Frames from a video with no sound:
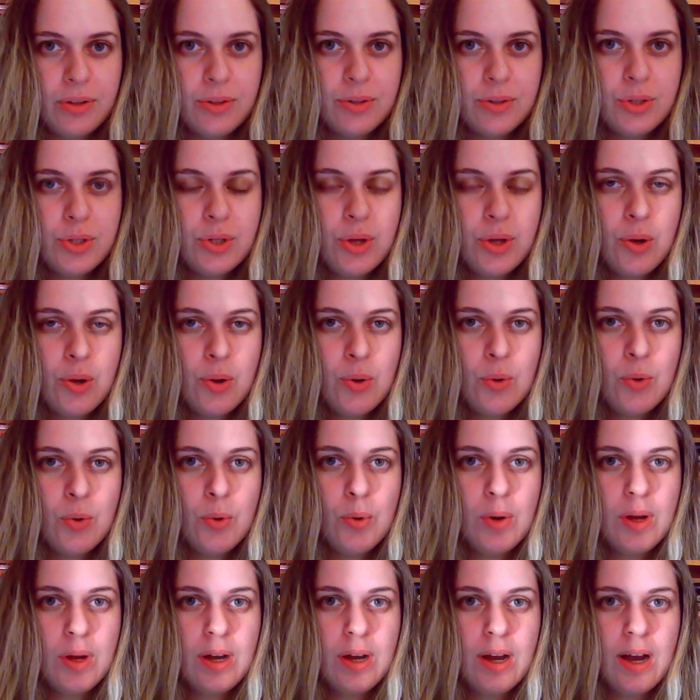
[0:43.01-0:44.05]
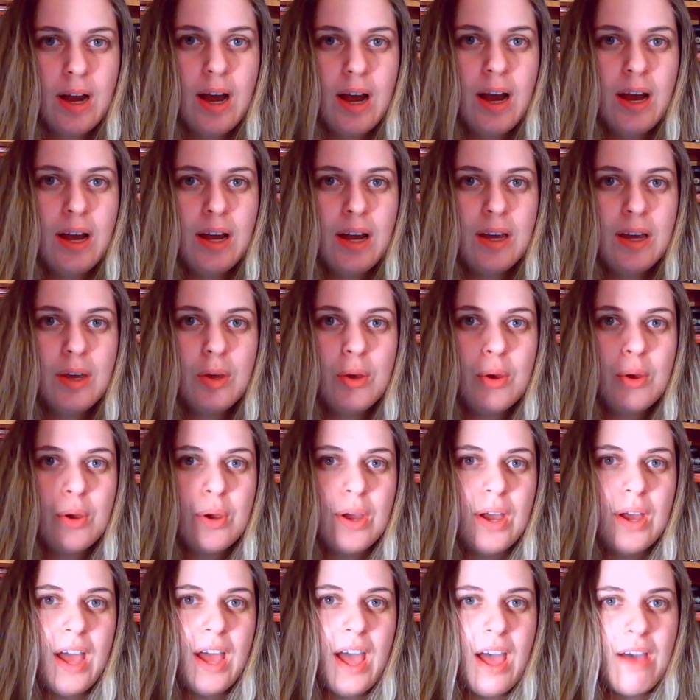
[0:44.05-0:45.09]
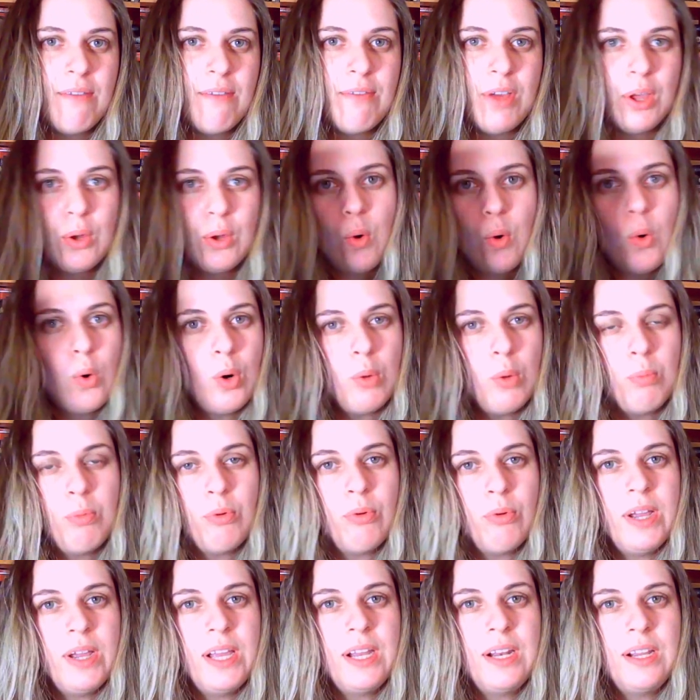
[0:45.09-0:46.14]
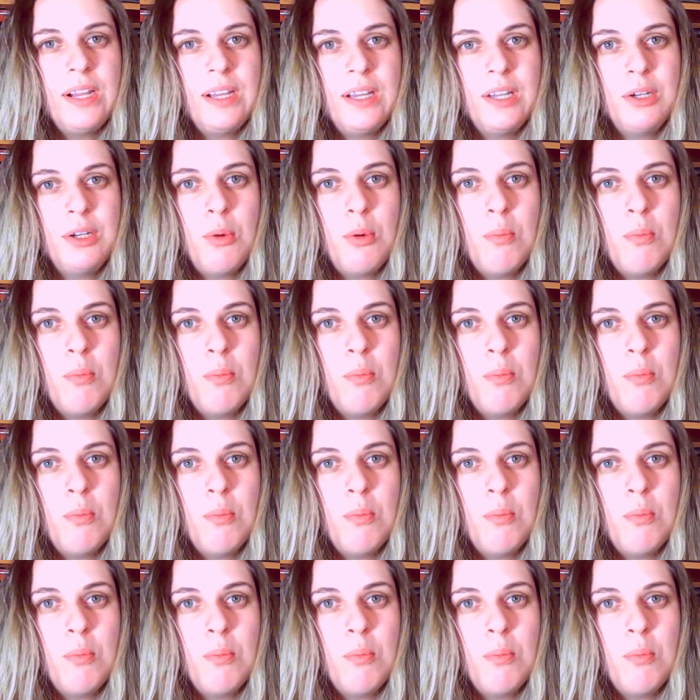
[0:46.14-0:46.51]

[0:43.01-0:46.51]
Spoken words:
So I have incorporated